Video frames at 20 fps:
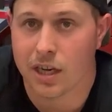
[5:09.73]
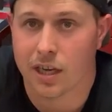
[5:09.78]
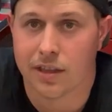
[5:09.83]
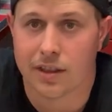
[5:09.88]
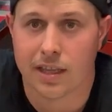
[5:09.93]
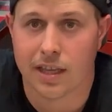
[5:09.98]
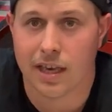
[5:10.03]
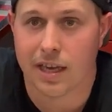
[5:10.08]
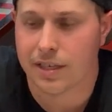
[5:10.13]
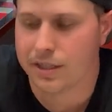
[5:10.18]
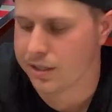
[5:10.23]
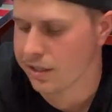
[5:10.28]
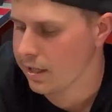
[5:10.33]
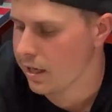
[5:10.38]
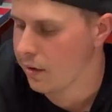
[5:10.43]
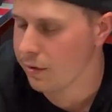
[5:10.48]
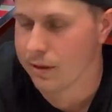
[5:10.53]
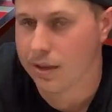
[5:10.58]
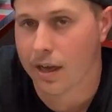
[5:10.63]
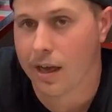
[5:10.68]
cut the edges
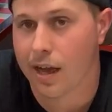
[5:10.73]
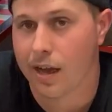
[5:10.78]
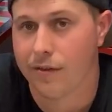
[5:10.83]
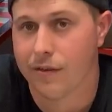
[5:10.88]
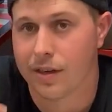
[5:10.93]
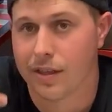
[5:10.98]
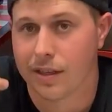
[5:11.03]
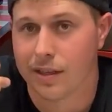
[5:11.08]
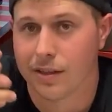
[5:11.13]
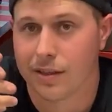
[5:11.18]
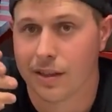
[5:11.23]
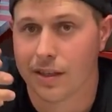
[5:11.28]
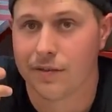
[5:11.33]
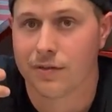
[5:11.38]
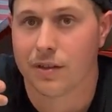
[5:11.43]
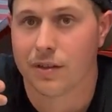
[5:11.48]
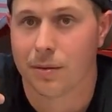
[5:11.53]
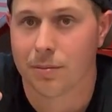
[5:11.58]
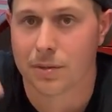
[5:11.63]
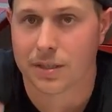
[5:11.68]
out without having to
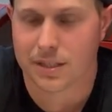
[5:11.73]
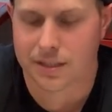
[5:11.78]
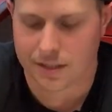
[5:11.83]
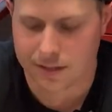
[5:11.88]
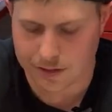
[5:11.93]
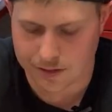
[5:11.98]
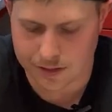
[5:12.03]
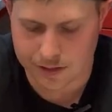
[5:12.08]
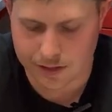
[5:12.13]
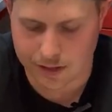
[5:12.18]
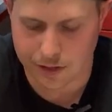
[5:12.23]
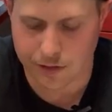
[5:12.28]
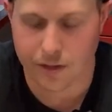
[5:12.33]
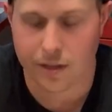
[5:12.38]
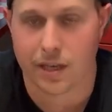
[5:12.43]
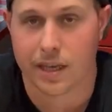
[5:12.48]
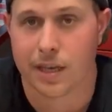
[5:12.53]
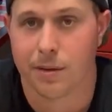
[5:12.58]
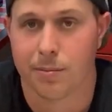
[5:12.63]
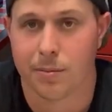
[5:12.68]
lift up the scissors, and you
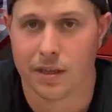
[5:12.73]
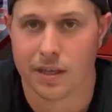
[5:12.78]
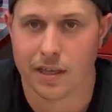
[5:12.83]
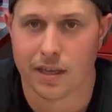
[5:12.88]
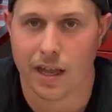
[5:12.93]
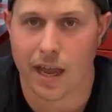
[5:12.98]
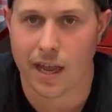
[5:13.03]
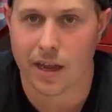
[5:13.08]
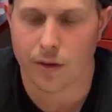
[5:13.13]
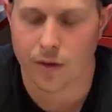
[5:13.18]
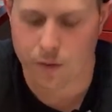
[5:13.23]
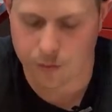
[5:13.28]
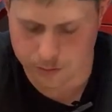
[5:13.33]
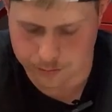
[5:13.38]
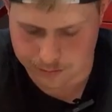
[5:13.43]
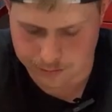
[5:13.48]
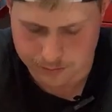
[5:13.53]
can keep the angle